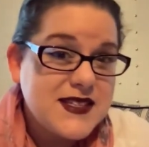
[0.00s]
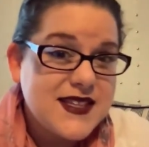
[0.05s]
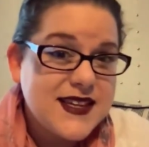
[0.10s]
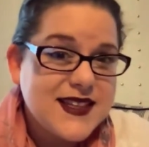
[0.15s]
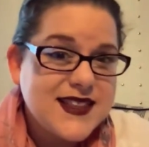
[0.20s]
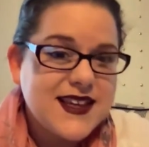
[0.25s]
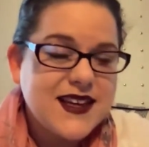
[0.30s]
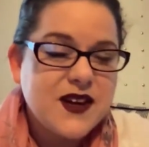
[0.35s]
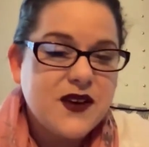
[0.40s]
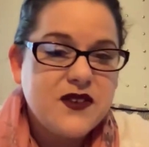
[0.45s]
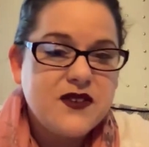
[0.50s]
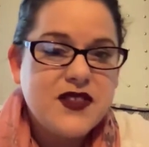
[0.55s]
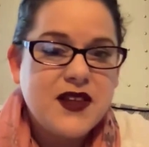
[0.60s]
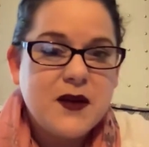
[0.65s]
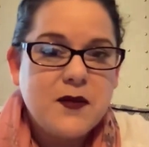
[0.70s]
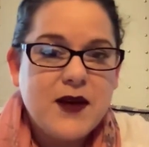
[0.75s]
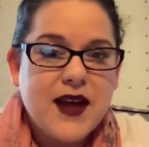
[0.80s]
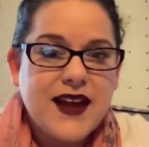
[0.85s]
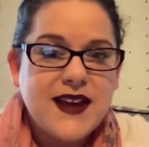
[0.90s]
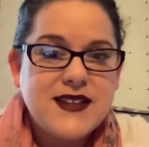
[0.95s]
They think of
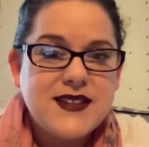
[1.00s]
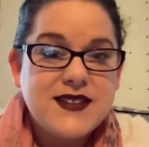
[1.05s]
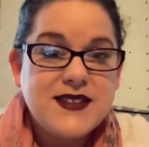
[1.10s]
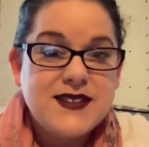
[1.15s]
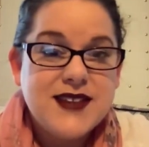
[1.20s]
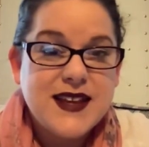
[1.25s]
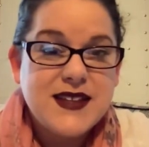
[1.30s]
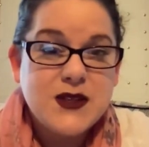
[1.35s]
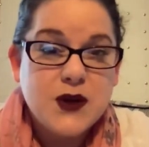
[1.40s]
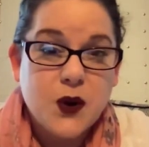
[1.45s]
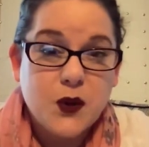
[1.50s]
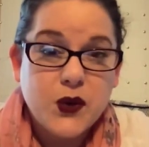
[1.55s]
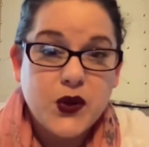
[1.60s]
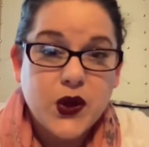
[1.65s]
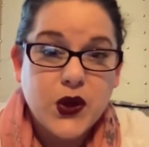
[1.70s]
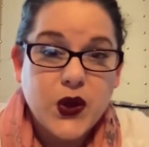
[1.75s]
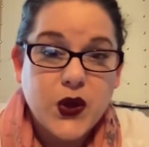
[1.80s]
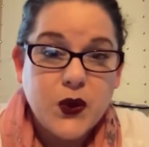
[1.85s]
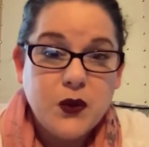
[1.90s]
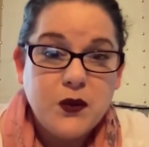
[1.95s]
them as not
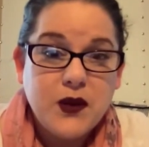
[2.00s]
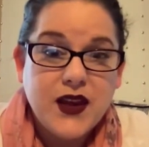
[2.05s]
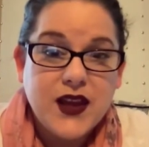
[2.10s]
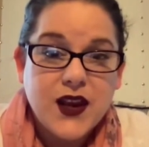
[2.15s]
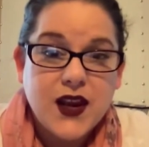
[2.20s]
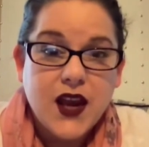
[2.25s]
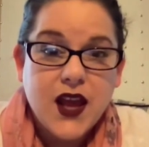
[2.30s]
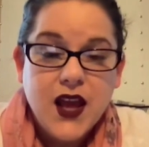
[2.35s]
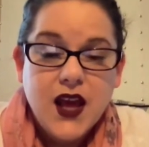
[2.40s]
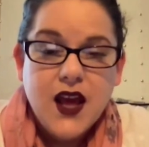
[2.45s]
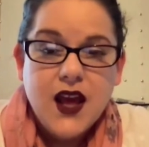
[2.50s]
really human.